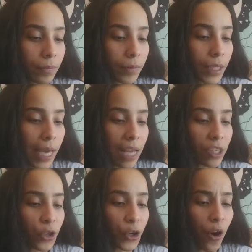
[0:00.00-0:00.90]
Yeah,
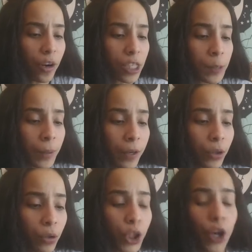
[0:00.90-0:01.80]
so you're on a
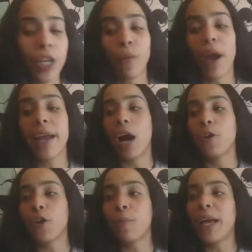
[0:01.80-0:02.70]
spiritual journey right
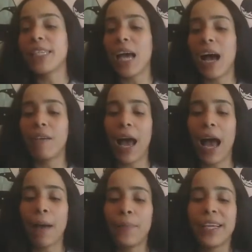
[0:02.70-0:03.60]
now. You're meant to have
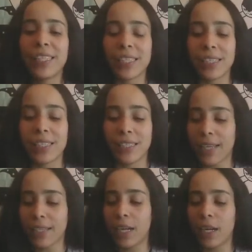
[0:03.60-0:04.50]
happiness,
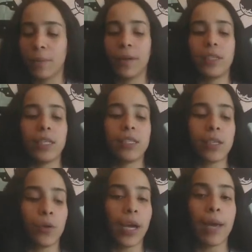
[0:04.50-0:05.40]
success, and abundance, okay?